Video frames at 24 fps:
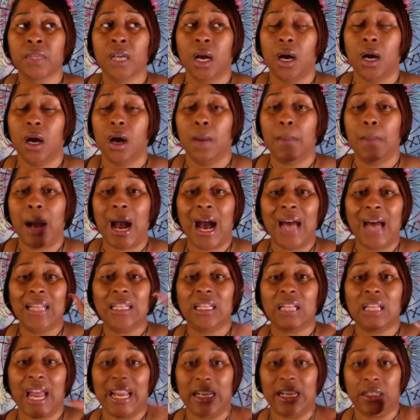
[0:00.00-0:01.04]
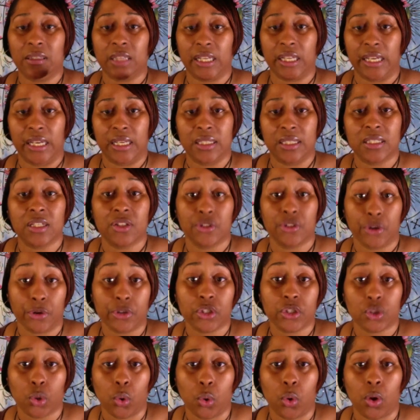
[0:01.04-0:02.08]
Um, I like things in their
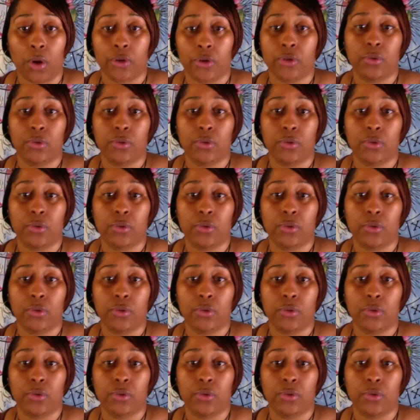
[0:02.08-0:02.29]
store.